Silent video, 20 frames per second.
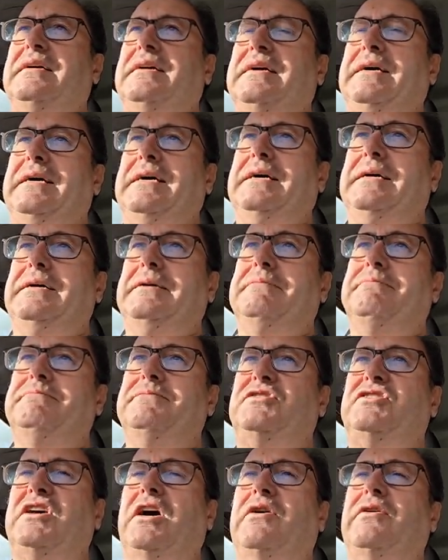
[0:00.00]
Um,
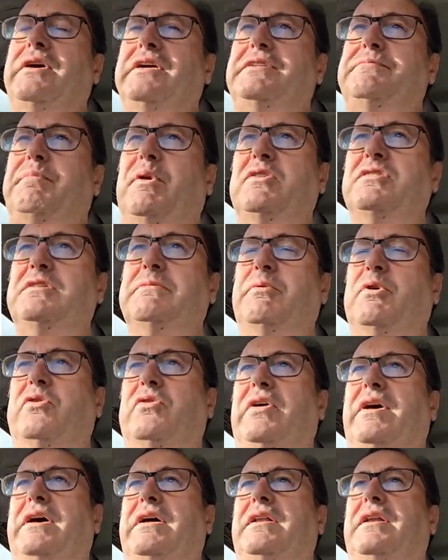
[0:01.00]
so it's possible
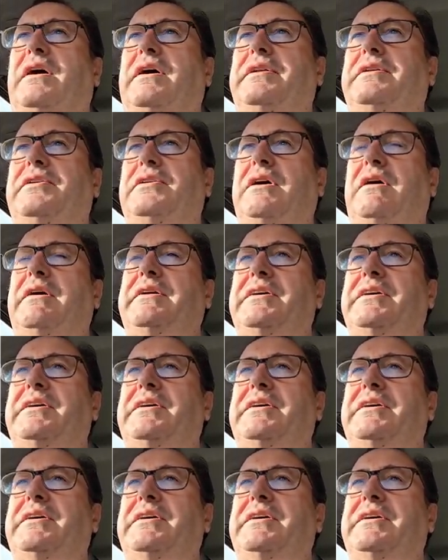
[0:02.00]
that, I, you know, I